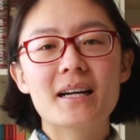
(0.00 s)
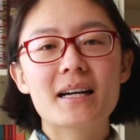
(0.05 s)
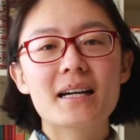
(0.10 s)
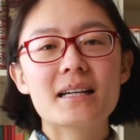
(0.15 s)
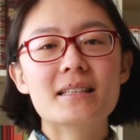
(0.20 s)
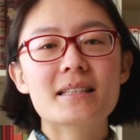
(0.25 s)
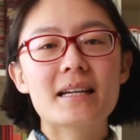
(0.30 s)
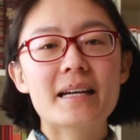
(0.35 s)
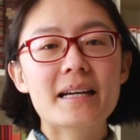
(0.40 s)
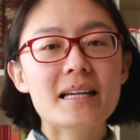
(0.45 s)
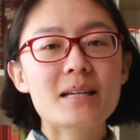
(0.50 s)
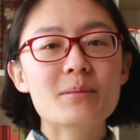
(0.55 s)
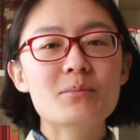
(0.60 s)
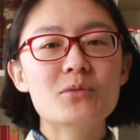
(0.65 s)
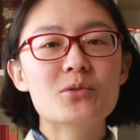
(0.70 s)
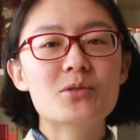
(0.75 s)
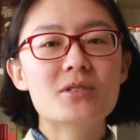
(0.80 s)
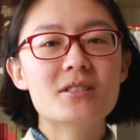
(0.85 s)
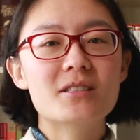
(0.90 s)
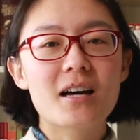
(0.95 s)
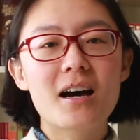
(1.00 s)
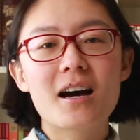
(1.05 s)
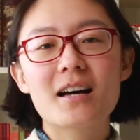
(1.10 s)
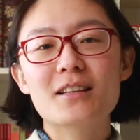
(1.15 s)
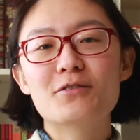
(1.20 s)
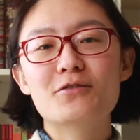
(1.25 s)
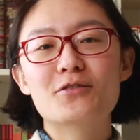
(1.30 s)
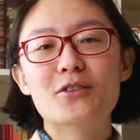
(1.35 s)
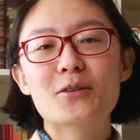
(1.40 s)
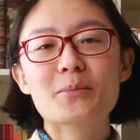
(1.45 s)
I'd aim to
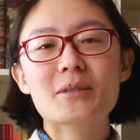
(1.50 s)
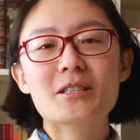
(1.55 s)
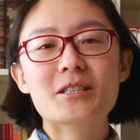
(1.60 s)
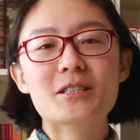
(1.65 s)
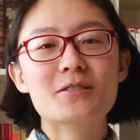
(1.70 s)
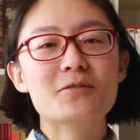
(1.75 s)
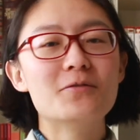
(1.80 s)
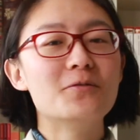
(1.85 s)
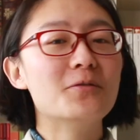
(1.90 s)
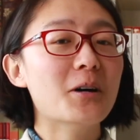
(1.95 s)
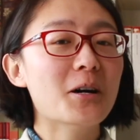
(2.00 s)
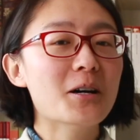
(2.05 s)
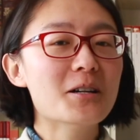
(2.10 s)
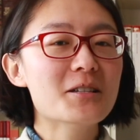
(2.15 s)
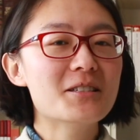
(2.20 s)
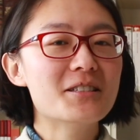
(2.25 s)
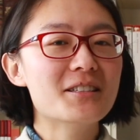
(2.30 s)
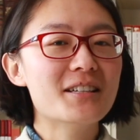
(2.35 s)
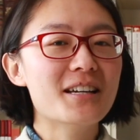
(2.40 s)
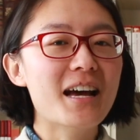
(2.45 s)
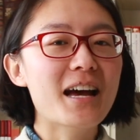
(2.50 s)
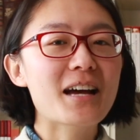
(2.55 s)
start from his first